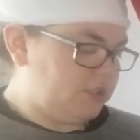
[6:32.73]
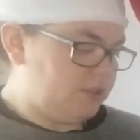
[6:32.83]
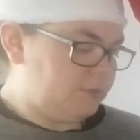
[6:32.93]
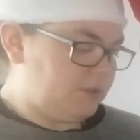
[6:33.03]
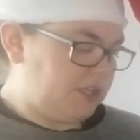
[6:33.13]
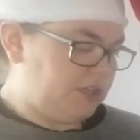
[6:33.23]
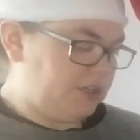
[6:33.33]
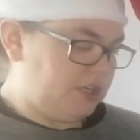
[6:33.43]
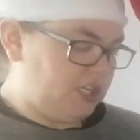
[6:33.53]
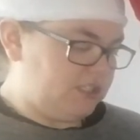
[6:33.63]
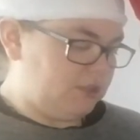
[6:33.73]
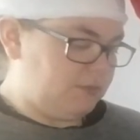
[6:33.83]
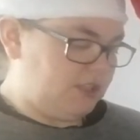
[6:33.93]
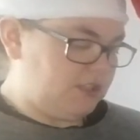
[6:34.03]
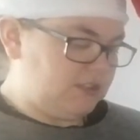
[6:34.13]
lips and glossy
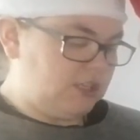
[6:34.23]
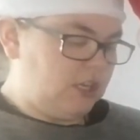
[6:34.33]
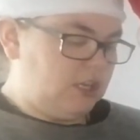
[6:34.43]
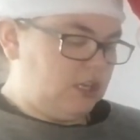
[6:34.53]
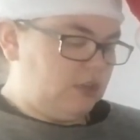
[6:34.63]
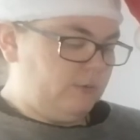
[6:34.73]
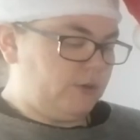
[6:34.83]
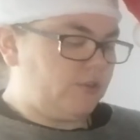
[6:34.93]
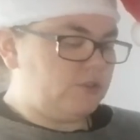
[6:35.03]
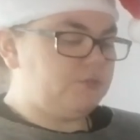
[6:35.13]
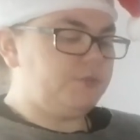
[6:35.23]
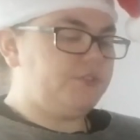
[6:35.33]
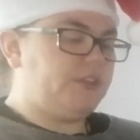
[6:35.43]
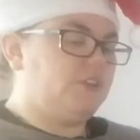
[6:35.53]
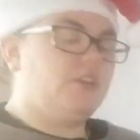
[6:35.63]
bits.
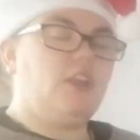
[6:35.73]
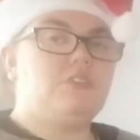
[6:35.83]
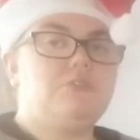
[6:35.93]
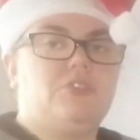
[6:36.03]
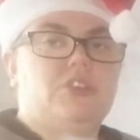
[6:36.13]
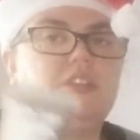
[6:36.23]
100% natural.